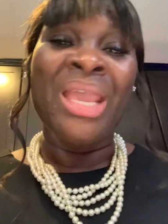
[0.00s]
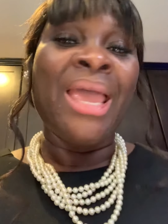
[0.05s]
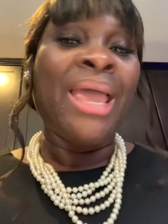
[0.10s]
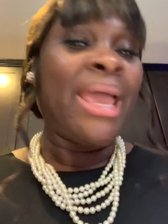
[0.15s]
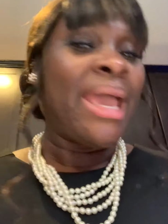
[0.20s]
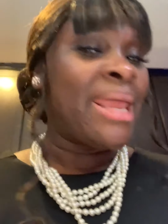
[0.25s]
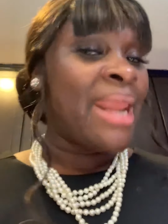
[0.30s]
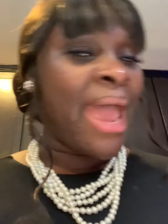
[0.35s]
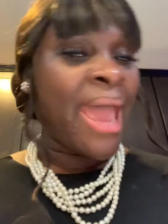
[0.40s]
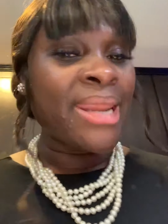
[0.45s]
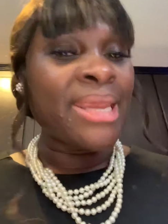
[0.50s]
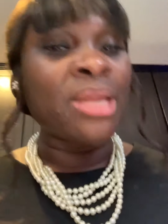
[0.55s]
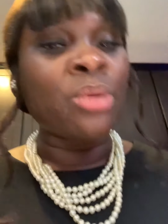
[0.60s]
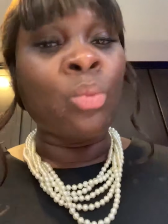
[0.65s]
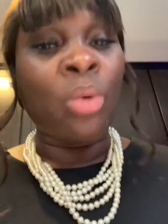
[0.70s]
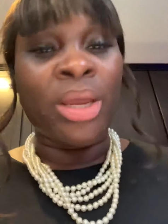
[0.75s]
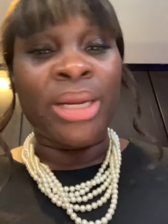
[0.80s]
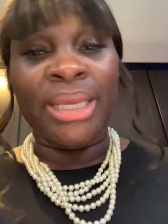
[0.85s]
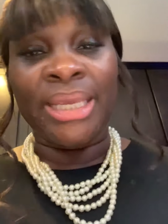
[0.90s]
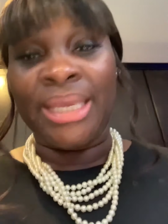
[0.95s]
and I didn't
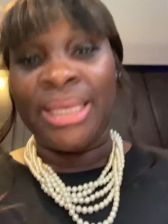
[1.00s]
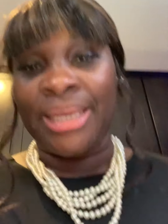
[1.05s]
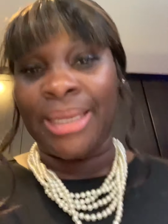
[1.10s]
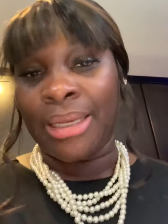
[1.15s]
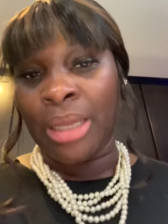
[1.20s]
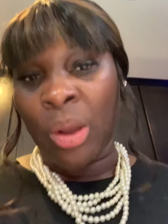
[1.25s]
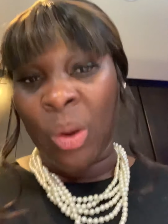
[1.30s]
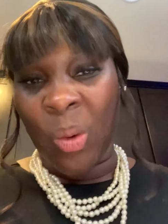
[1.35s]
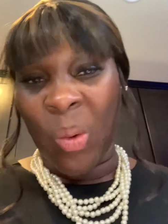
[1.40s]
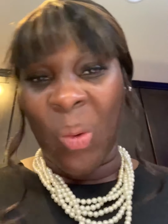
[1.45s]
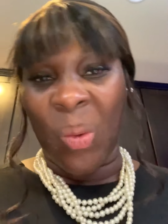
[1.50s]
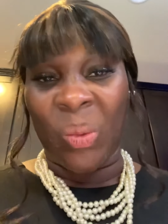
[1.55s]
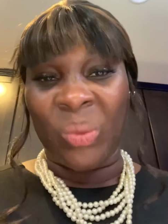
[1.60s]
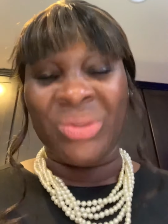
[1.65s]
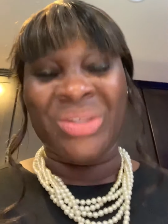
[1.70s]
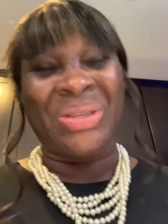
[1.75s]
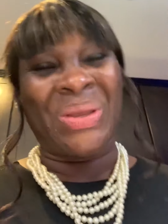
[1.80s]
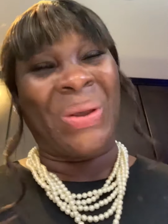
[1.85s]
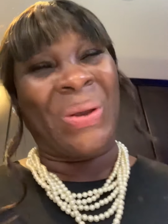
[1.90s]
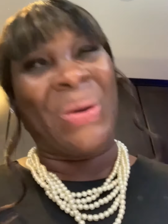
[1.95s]
want to eat it cold.
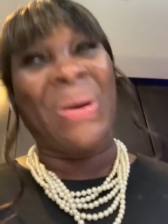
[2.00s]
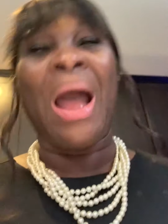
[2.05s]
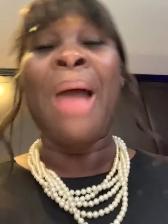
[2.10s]
So